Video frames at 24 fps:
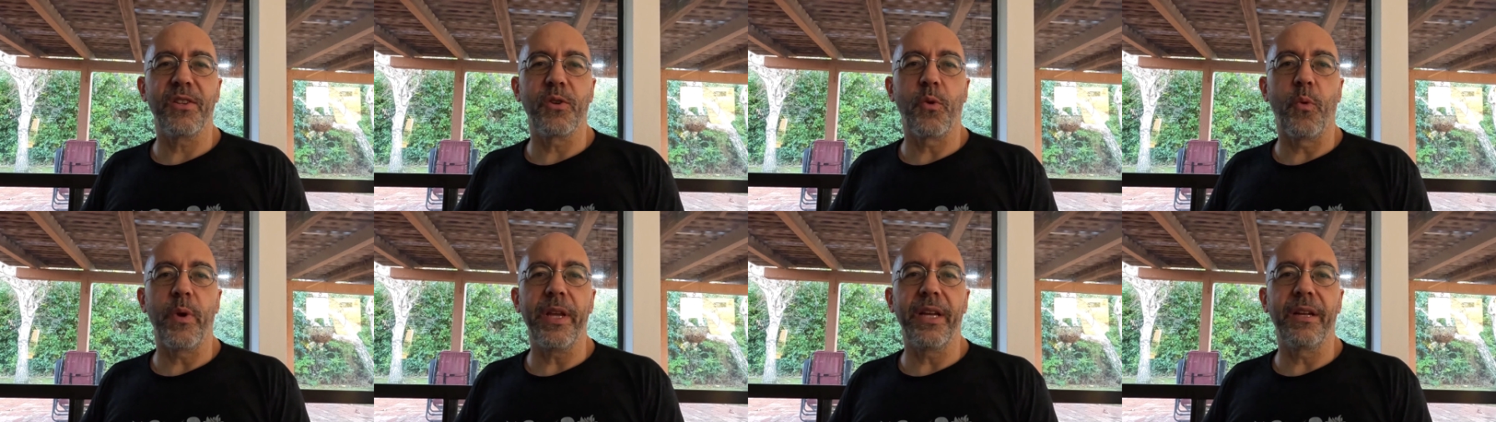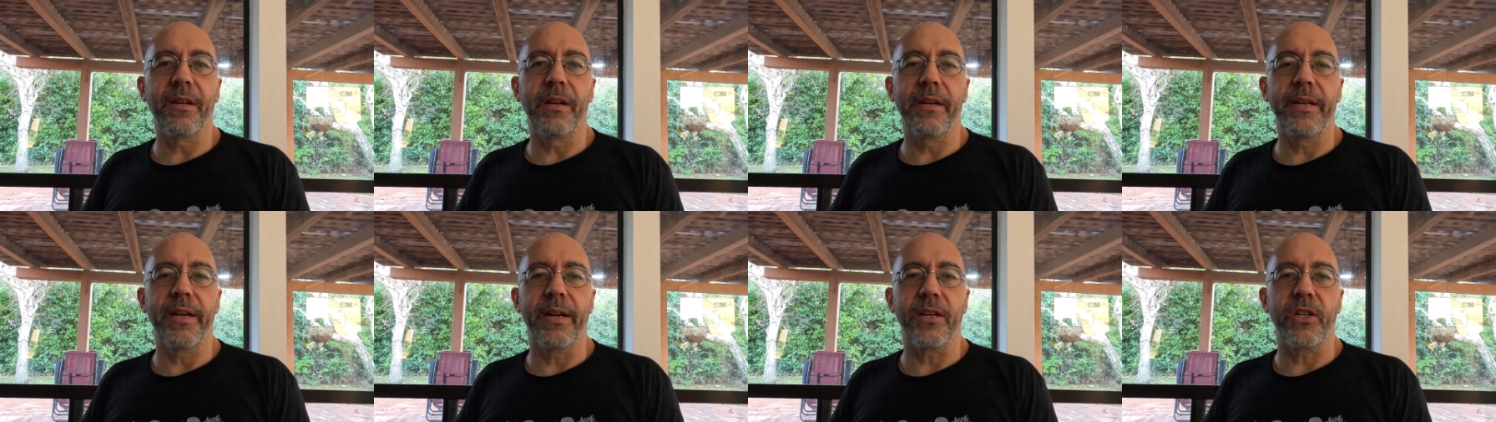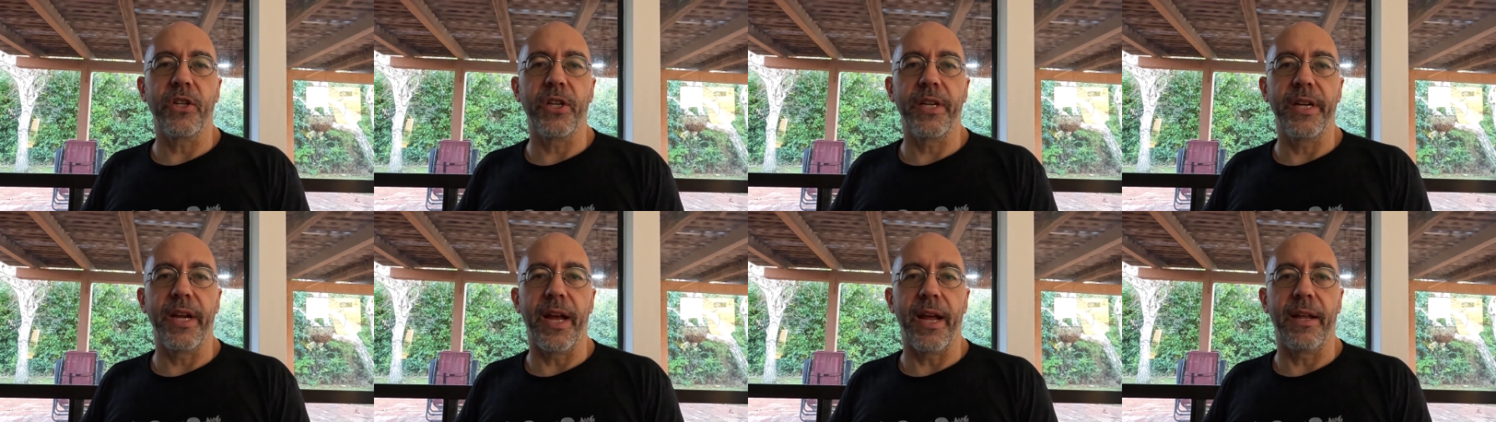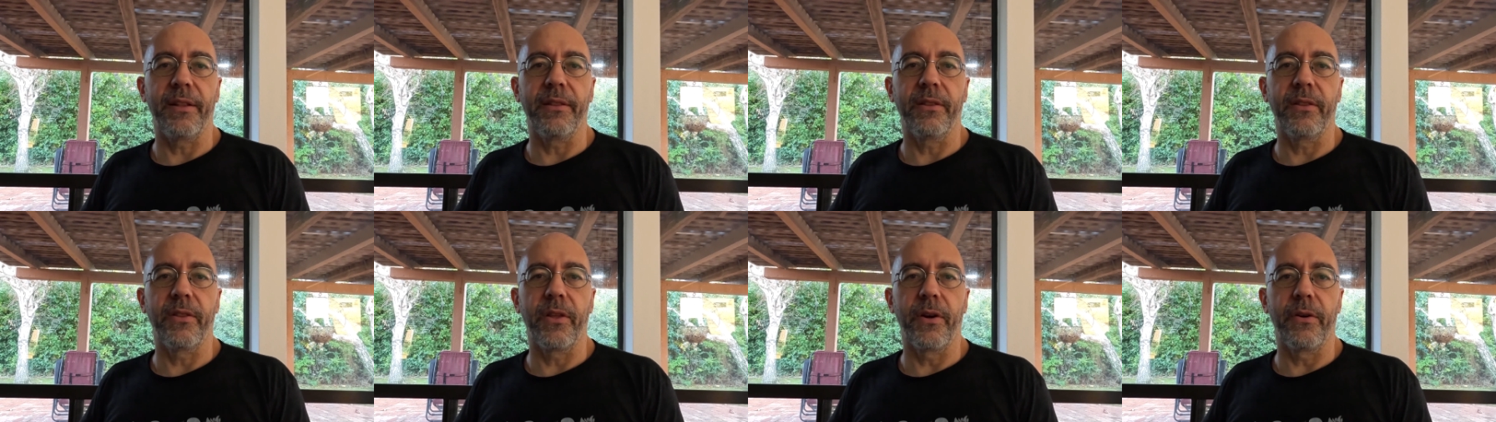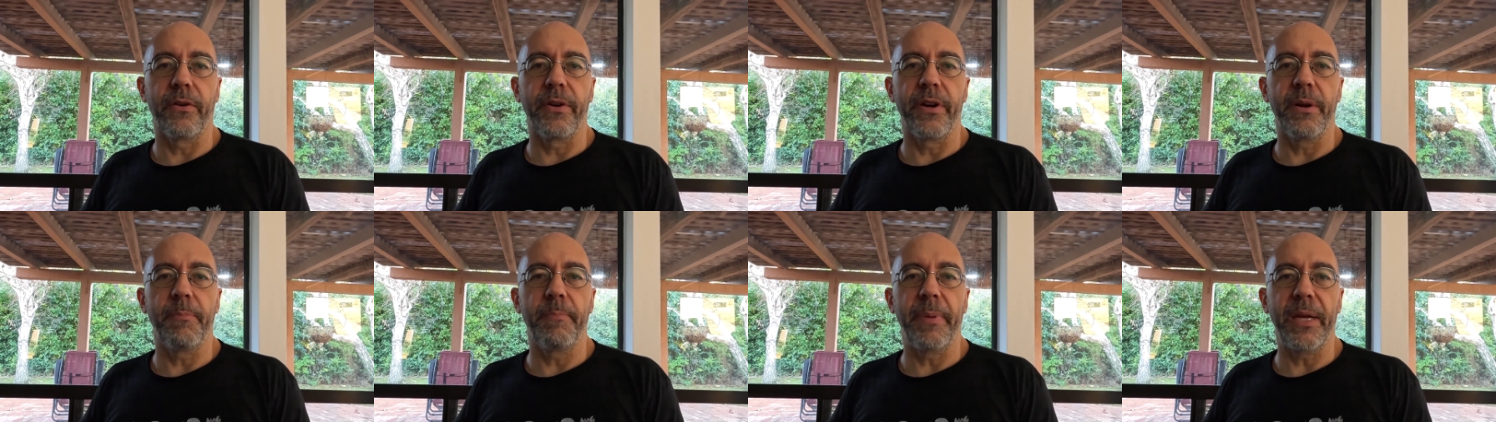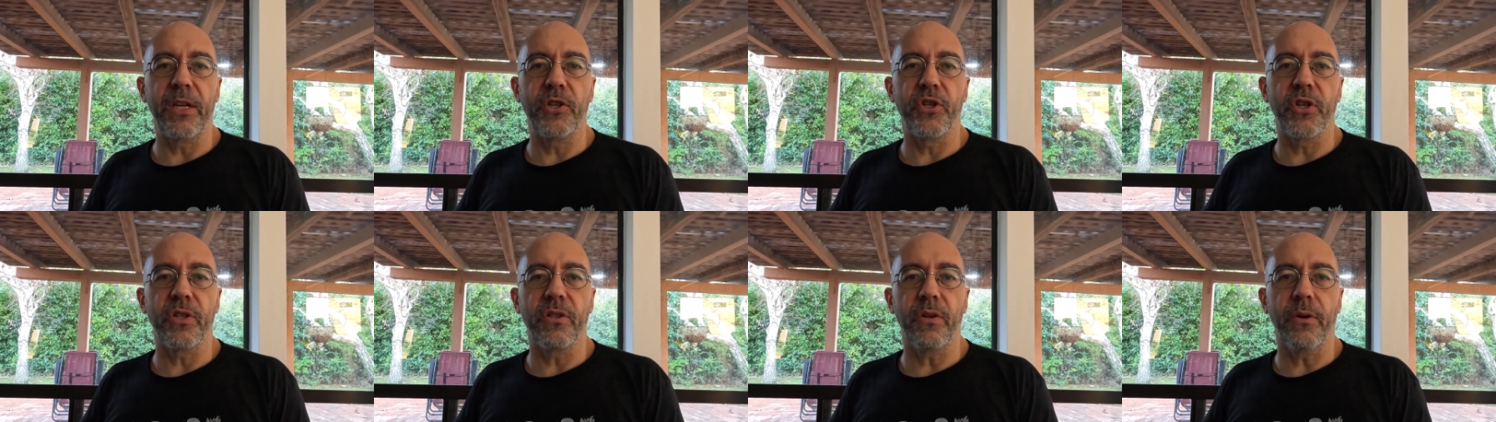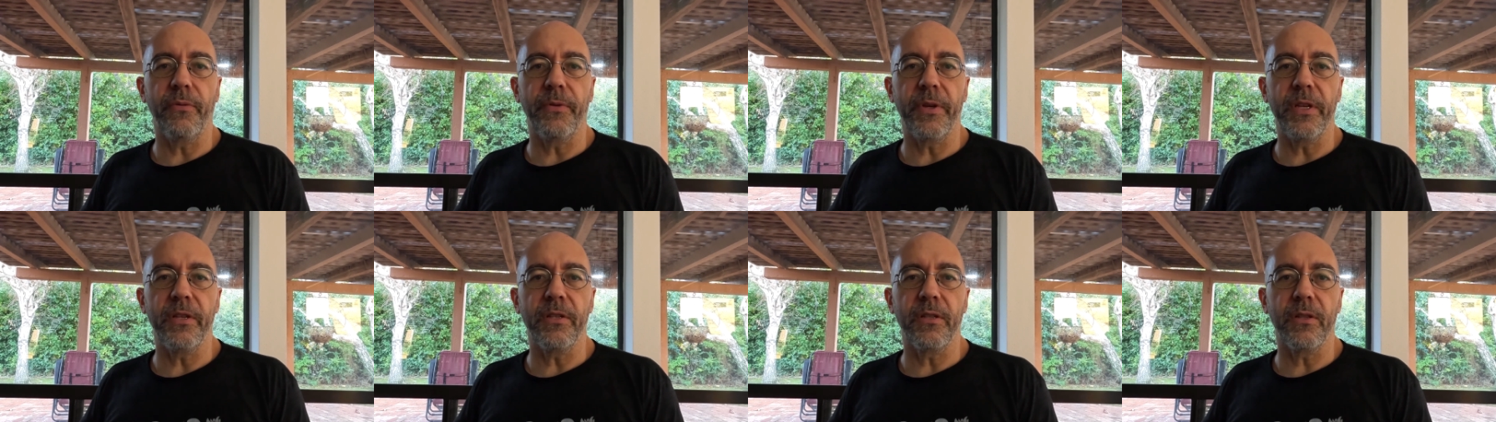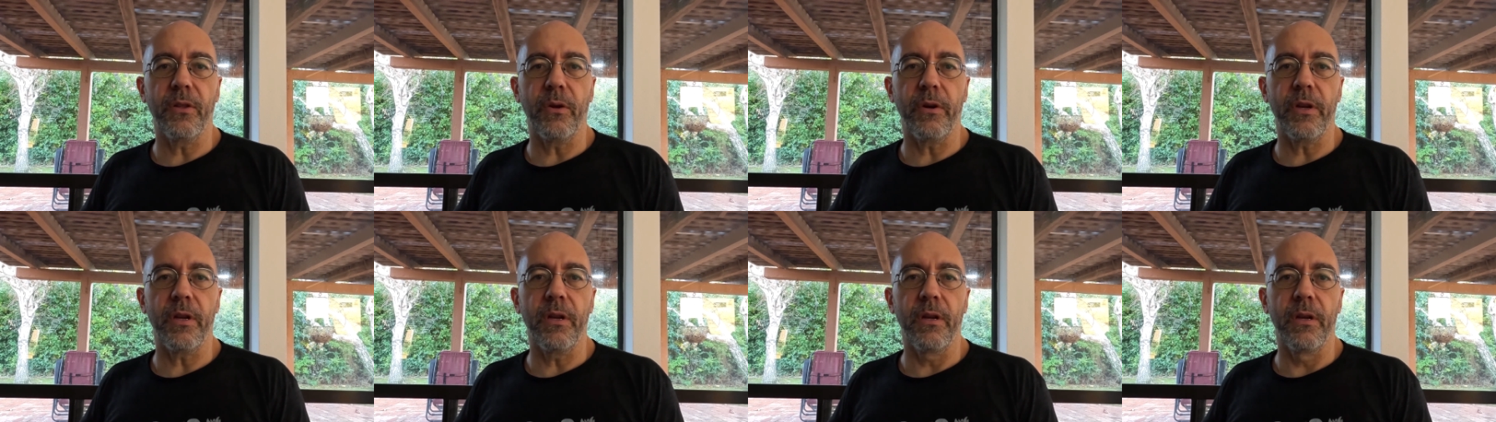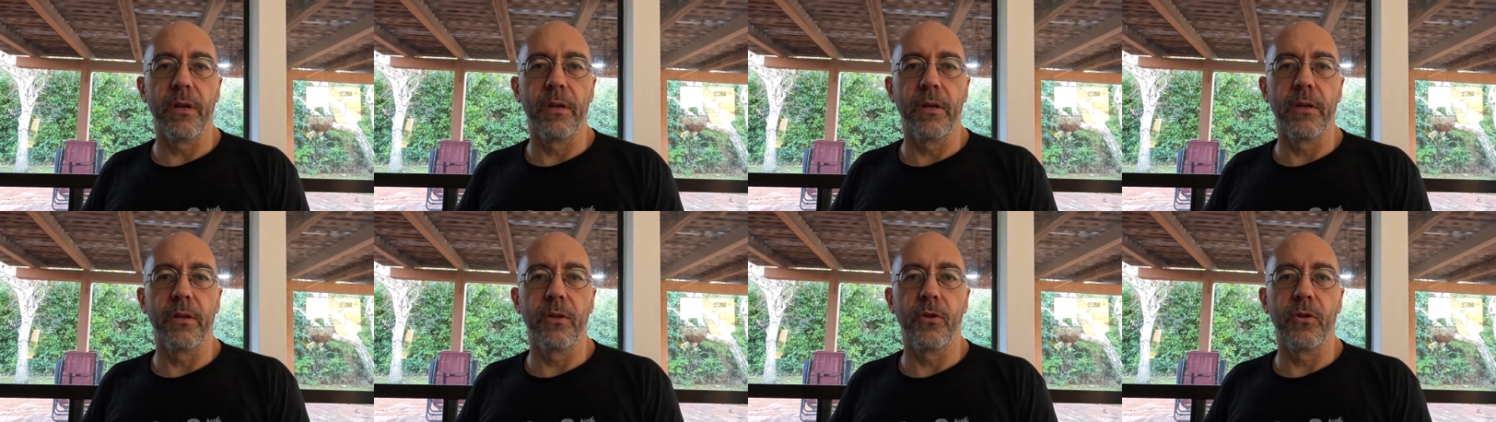as quickly as she entered the pages of history,